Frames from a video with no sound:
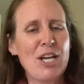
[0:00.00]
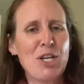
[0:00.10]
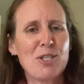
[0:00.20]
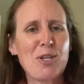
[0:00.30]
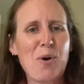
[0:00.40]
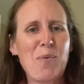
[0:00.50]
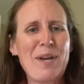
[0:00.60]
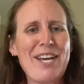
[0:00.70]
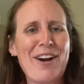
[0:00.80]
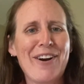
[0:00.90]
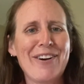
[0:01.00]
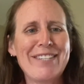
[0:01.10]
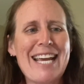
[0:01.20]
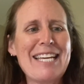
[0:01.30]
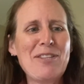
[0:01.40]
So we are
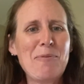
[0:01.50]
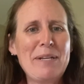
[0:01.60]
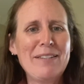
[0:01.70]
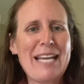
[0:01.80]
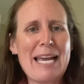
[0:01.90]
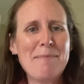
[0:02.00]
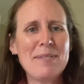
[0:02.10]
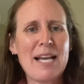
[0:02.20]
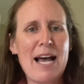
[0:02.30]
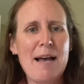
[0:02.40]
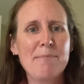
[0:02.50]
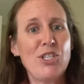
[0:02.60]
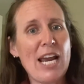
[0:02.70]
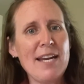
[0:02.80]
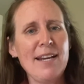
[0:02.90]
taking their middle names,
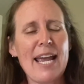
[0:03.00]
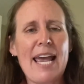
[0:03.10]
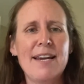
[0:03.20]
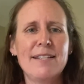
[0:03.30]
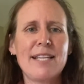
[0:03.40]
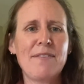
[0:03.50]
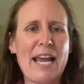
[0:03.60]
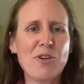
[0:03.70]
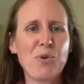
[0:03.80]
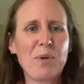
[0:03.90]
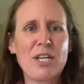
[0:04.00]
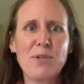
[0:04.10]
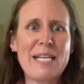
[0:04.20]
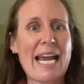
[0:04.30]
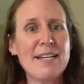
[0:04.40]
Jade, and instead of Andrew, we're going to
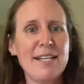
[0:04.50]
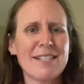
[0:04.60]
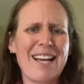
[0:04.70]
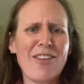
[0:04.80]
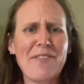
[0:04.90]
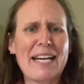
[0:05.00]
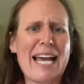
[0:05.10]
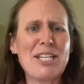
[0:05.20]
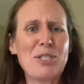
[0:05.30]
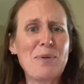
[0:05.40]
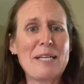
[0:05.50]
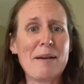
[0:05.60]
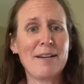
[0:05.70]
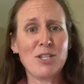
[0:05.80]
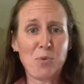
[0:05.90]
use Andy because I thought that kind of suited
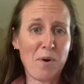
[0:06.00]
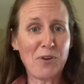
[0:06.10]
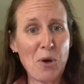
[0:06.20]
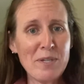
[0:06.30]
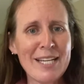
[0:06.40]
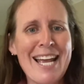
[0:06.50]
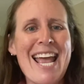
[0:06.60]
a dwarf goat.